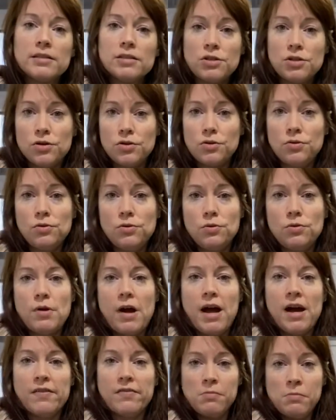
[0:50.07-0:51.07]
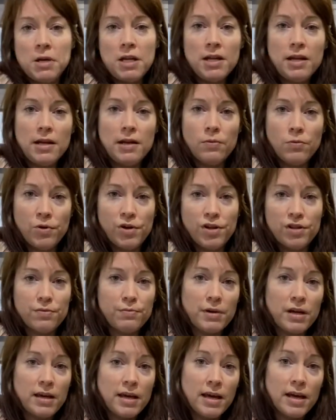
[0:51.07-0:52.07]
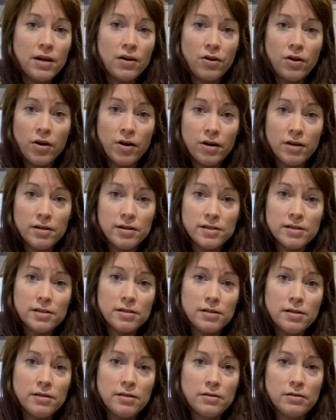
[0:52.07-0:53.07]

to have a meeting with my cake artist,